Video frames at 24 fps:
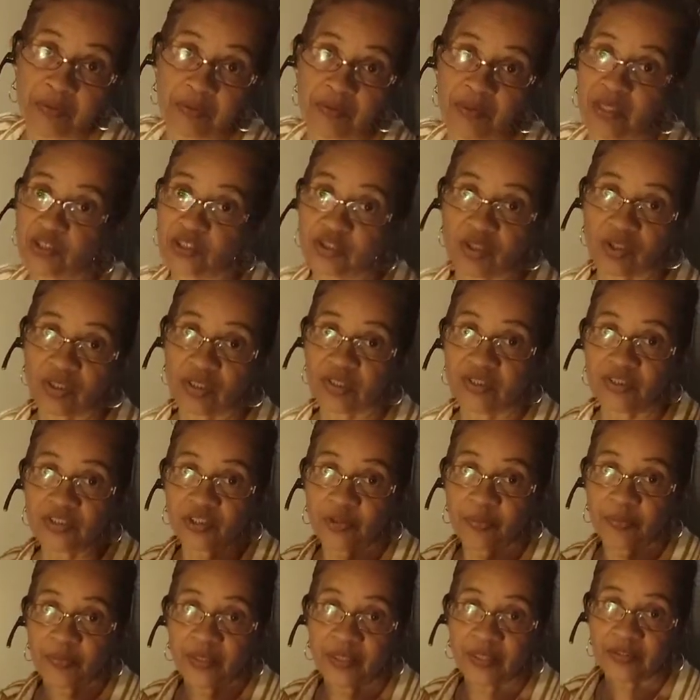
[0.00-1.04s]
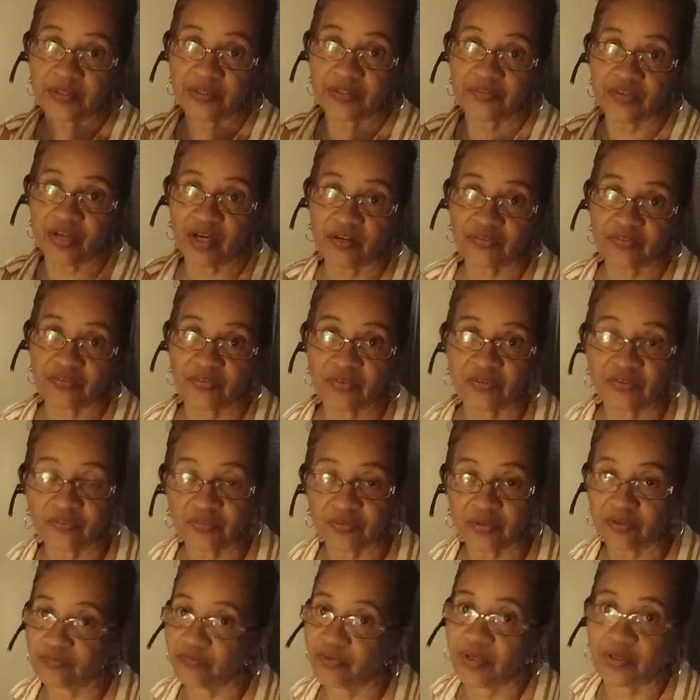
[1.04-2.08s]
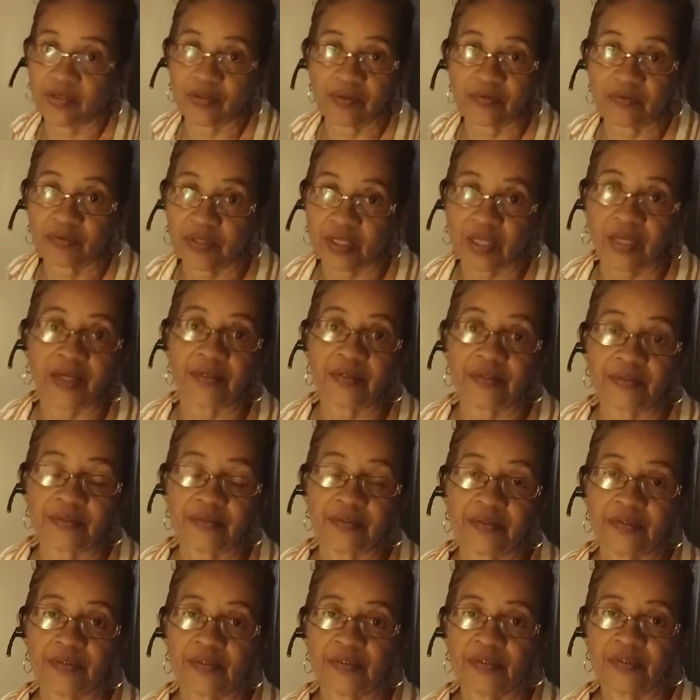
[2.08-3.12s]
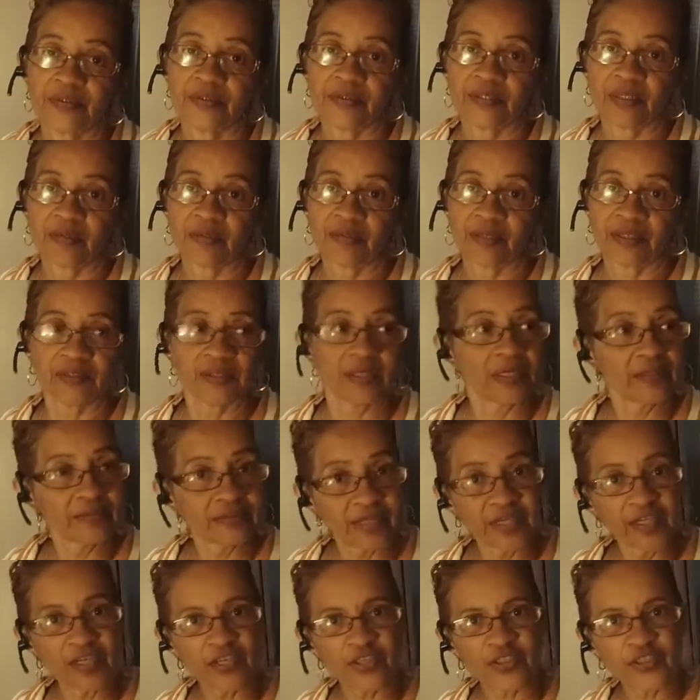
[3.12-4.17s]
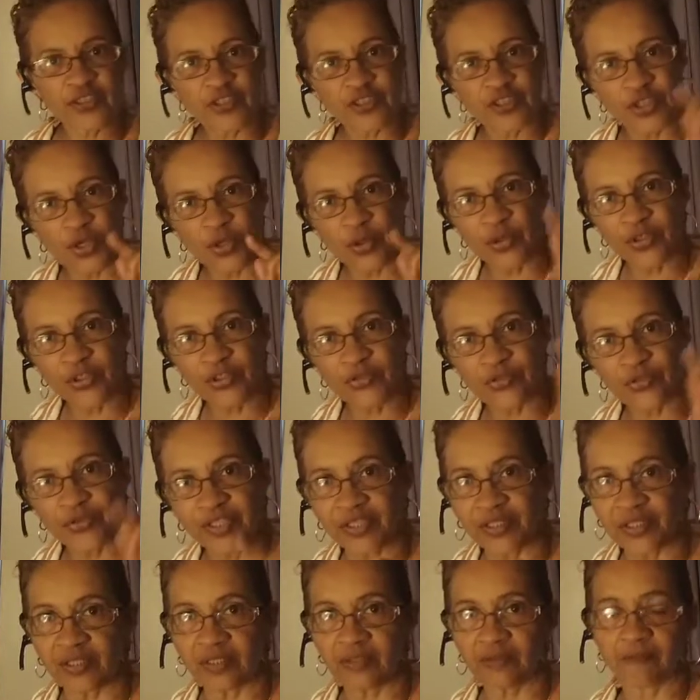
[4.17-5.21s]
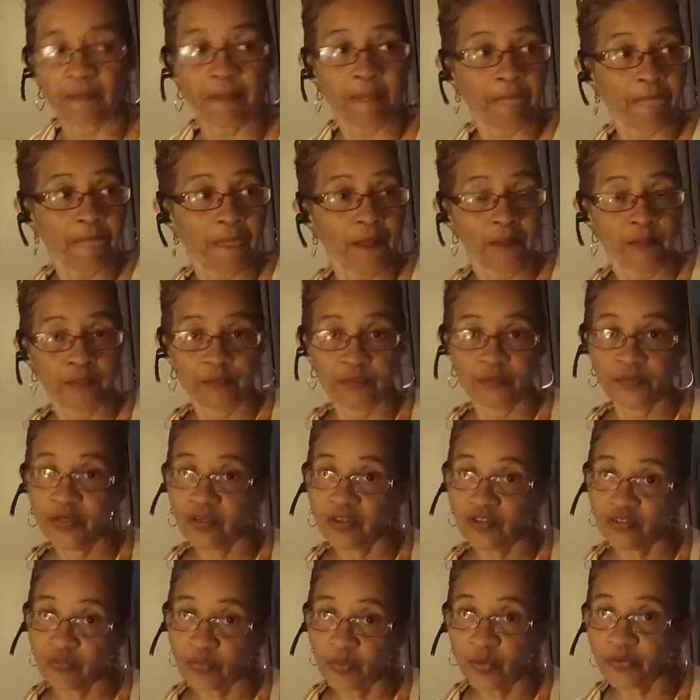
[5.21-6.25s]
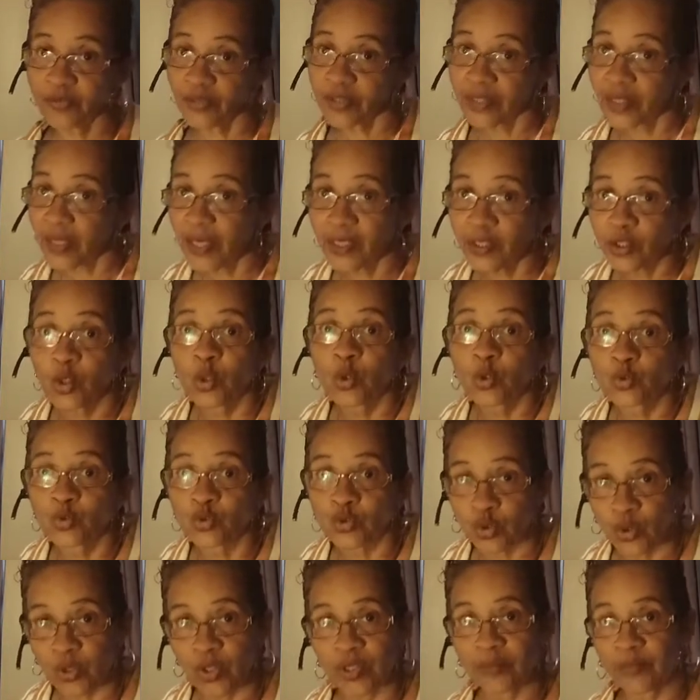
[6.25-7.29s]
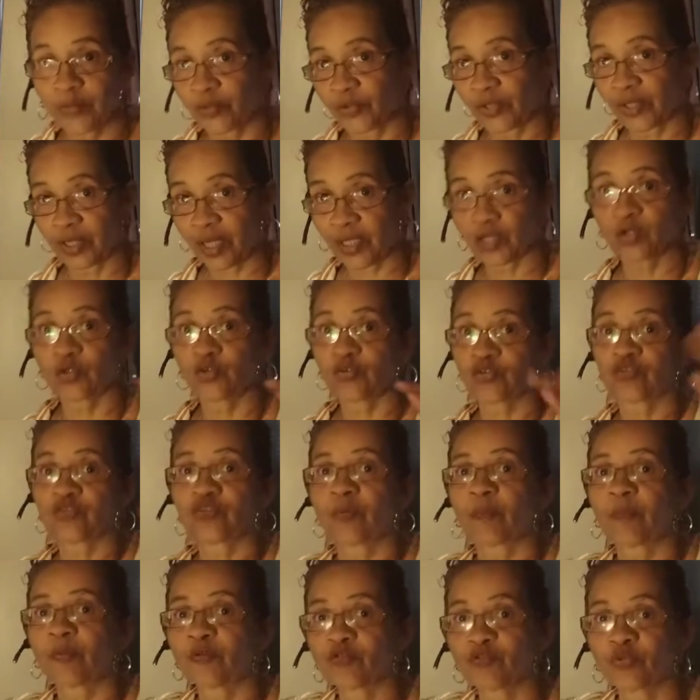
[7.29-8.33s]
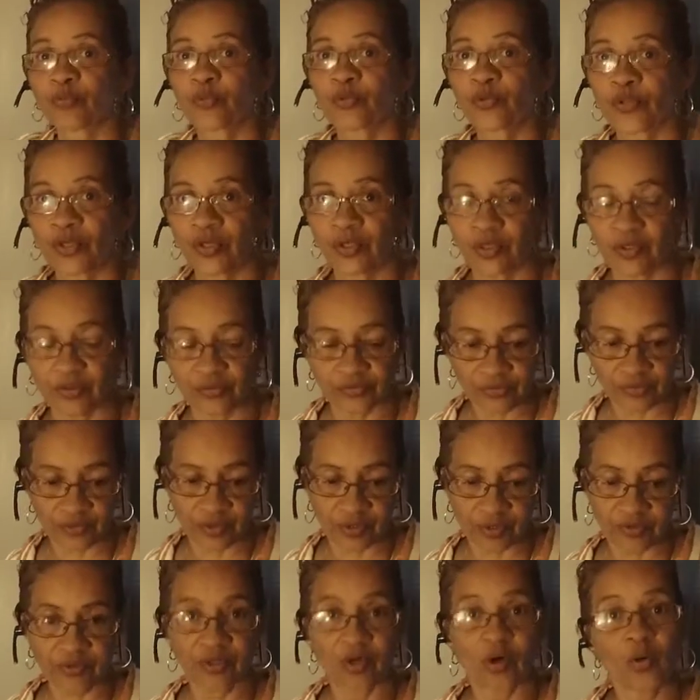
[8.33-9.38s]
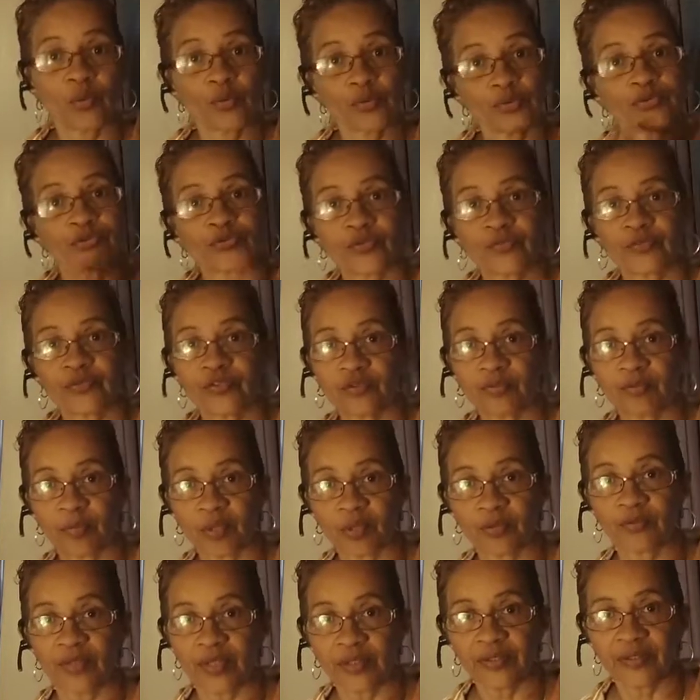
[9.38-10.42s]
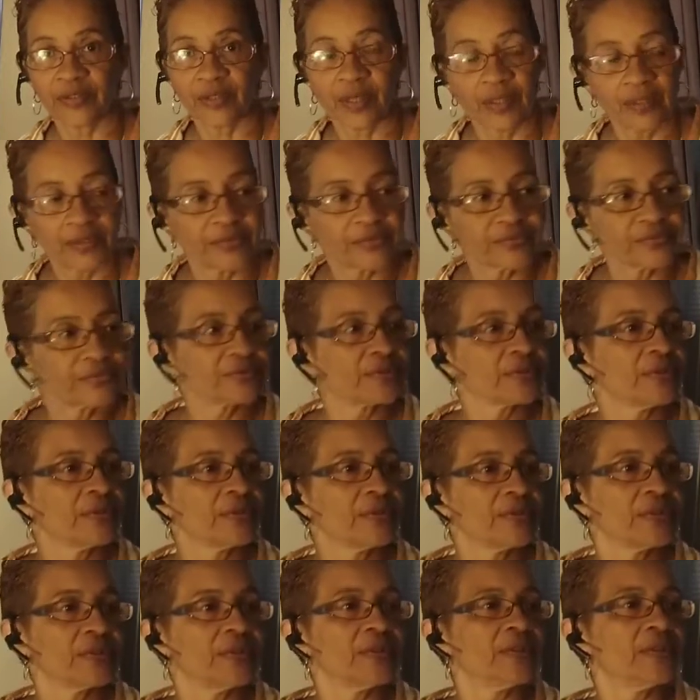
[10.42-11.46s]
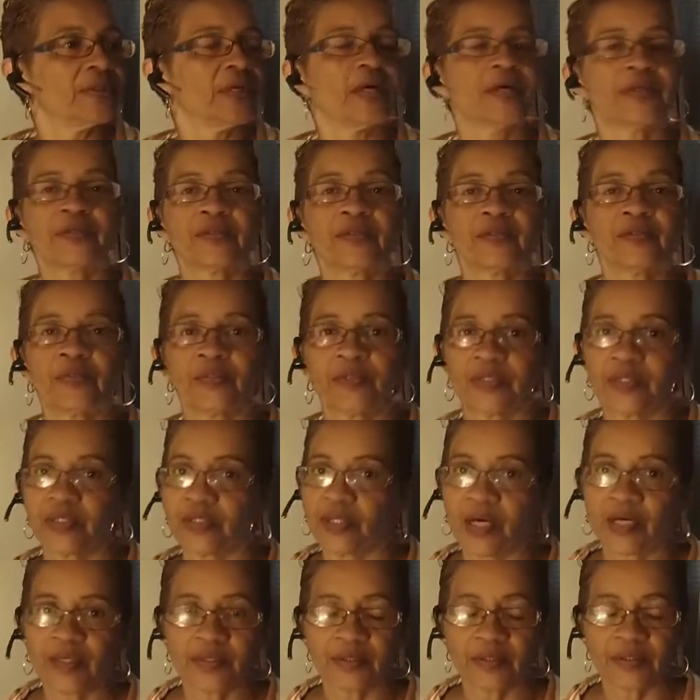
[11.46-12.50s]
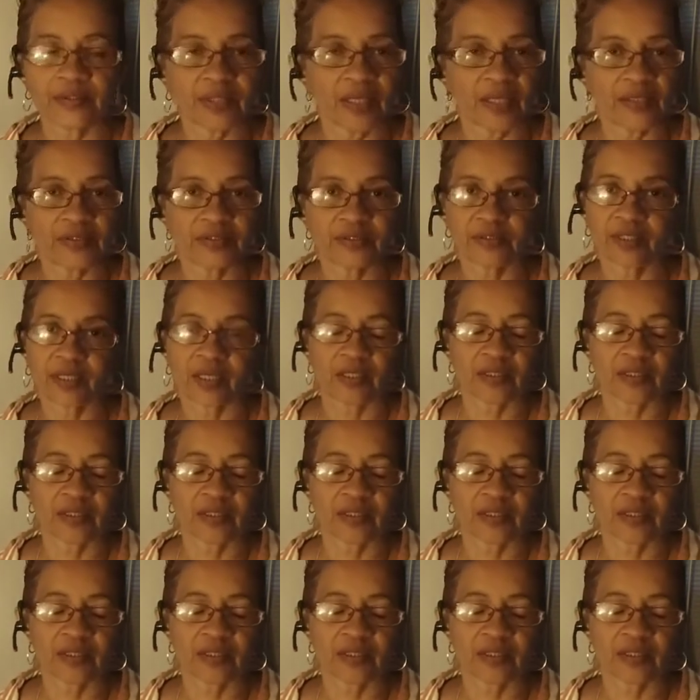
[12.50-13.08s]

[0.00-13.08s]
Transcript: as long as they're paying the taxes, they don't care. All right, and they are so greedy. These bodegueros, okay, bodegueros is a bunch of bodegas, okay. The owners of these bodegas, I don't know where they, guys,